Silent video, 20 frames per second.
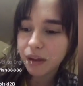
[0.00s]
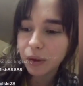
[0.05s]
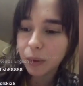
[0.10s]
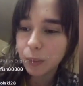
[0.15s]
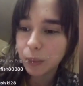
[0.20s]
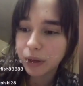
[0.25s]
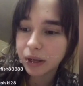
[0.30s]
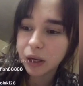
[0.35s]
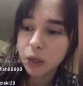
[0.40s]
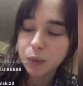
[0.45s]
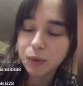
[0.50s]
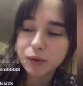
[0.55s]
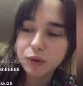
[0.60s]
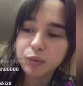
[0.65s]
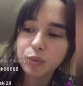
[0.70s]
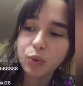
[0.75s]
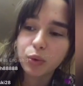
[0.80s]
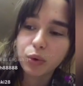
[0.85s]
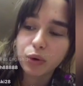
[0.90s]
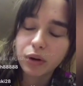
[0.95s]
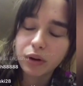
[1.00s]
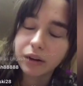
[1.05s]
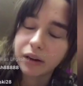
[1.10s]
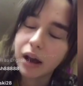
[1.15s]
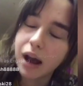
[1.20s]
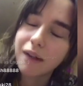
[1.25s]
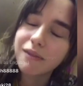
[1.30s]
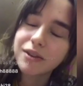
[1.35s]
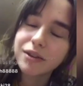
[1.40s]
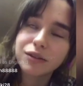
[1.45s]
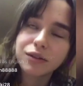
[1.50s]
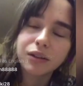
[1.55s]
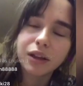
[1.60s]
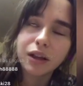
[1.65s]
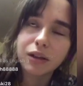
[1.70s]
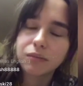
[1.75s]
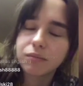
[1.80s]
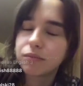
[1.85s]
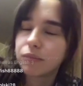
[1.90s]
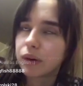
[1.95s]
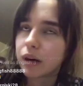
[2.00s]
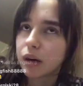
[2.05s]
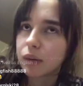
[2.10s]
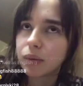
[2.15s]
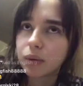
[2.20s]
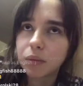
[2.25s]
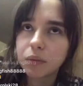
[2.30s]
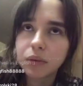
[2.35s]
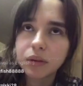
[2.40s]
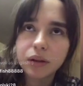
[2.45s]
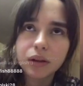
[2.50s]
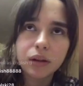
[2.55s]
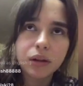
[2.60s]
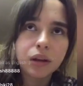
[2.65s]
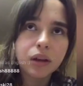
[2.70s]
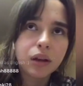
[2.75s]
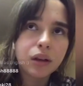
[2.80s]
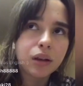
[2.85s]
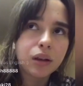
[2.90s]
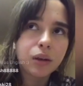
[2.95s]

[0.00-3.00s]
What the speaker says: when he was born, after probably